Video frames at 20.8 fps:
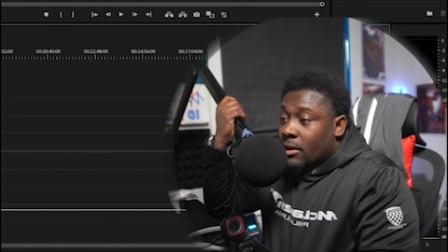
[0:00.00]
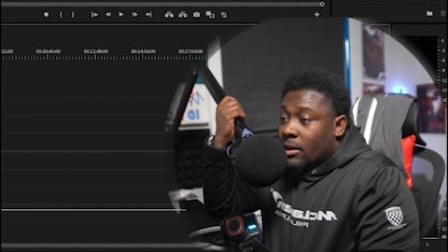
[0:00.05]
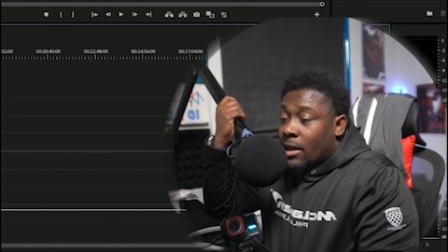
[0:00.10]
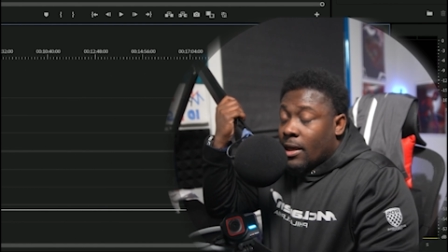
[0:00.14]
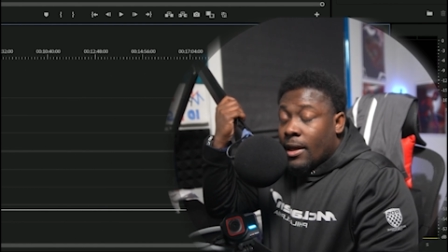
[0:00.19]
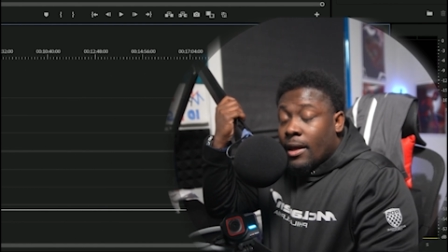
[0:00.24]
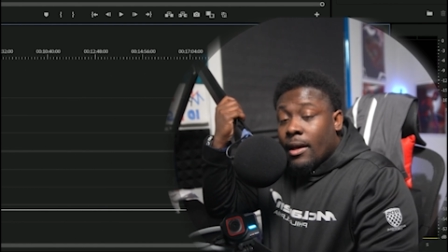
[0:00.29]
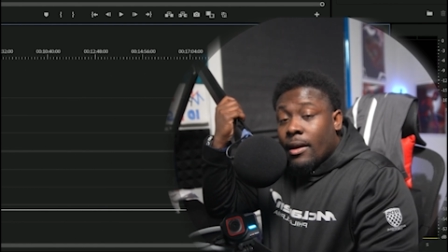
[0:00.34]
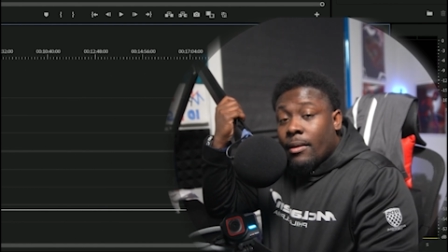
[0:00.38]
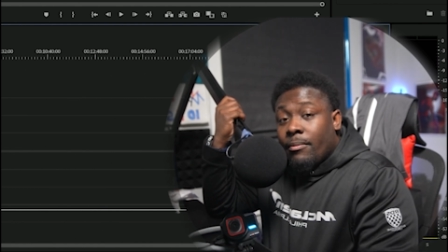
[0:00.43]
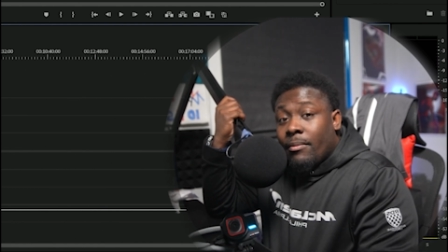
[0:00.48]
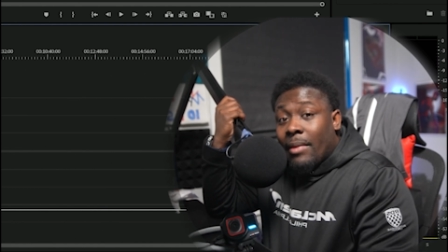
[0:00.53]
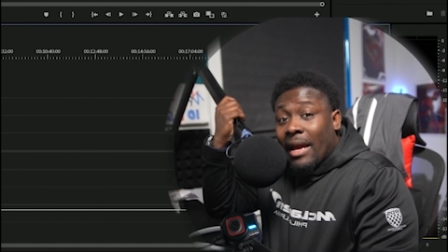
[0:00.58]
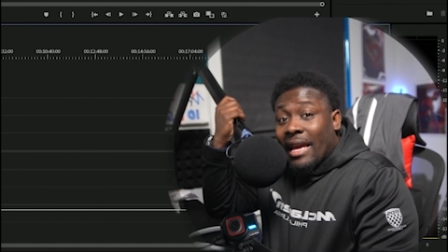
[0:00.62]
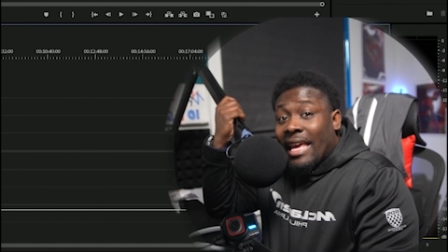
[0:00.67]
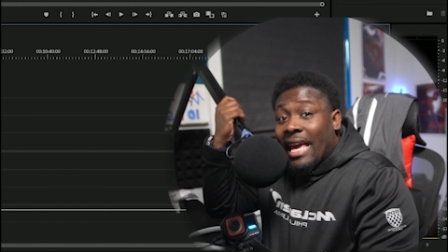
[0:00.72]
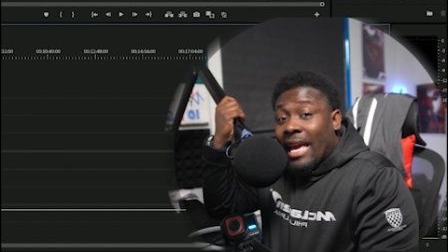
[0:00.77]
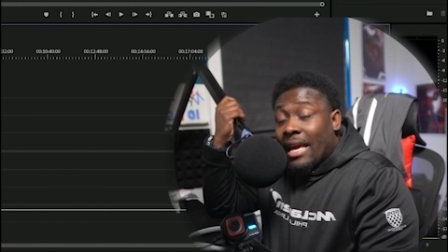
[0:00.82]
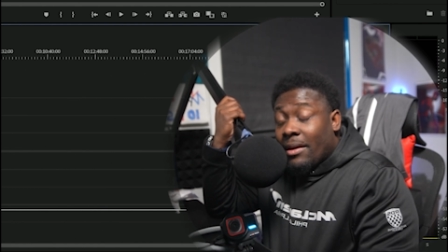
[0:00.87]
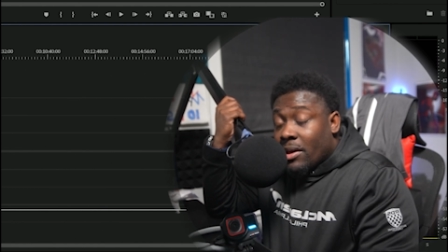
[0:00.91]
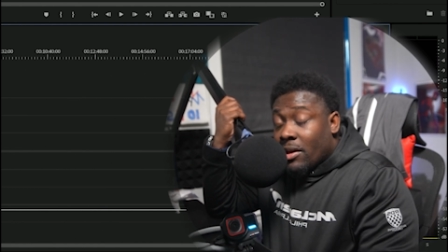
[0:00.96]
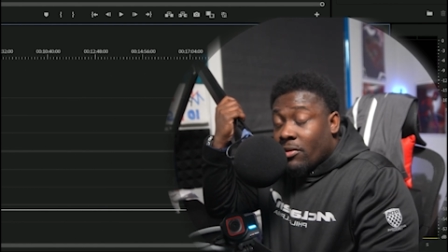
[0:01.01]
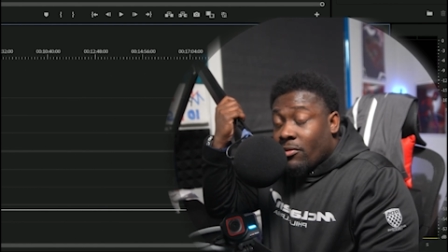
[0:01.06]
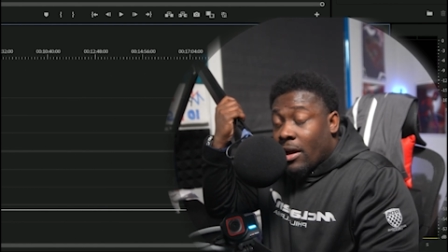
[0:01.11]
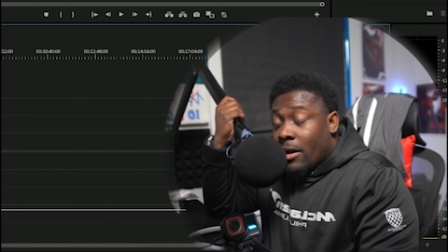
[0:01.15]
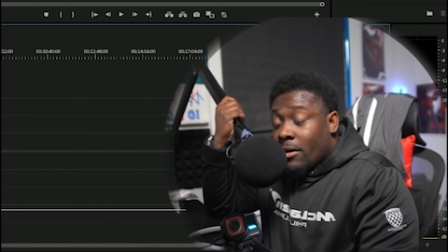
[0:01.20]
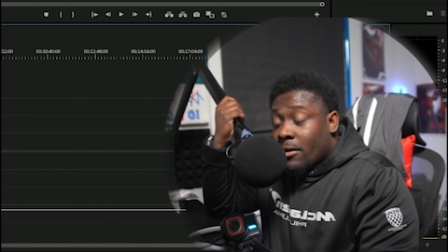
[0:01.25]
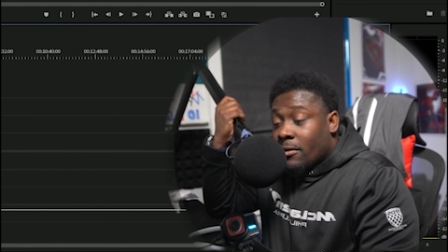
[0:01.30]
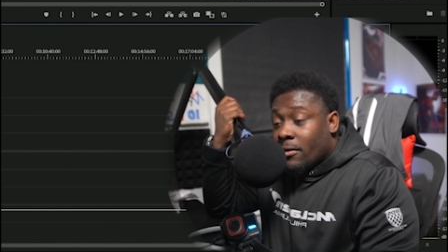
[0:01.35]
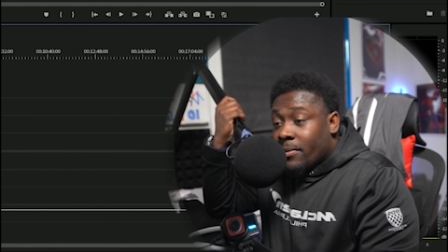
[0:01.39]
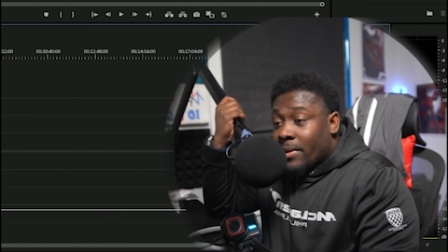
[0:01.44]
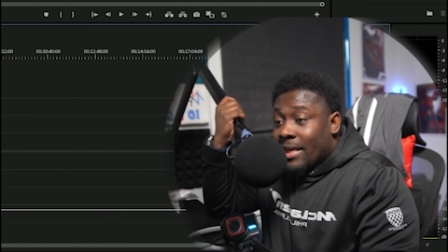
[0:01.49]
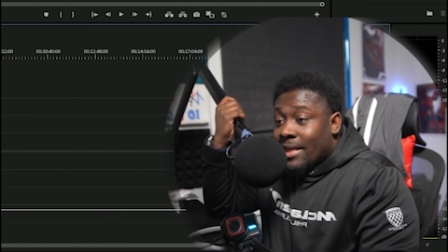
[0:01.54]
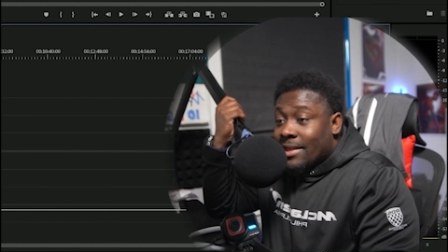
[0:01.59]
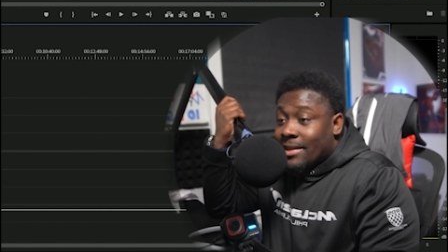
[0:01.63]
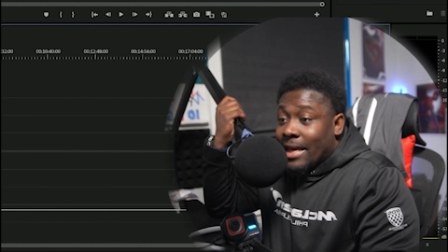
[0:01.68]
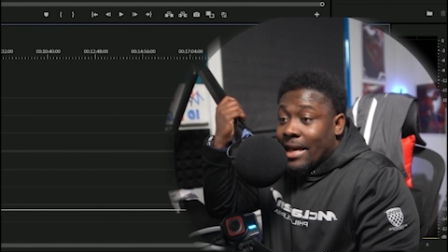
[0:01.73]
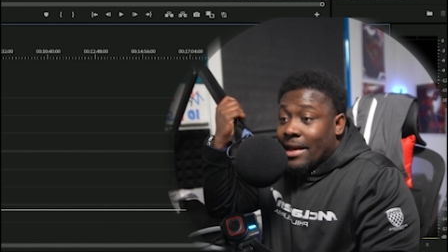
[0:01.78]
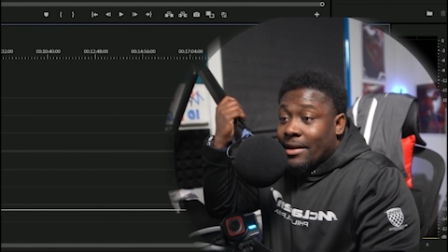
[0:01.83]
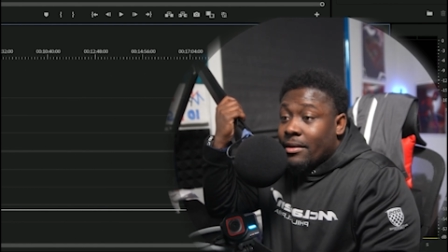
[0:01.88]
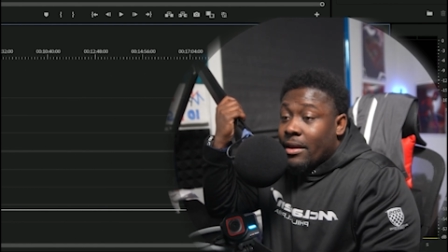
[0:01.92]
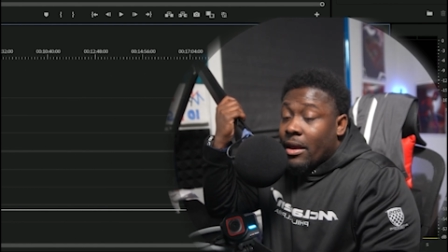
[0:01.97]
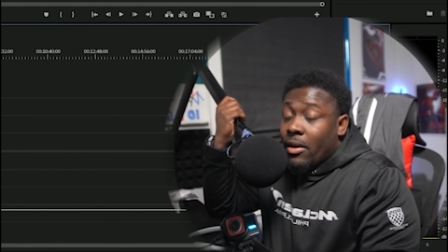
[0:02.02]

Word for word: uh, my gaming router to be exact.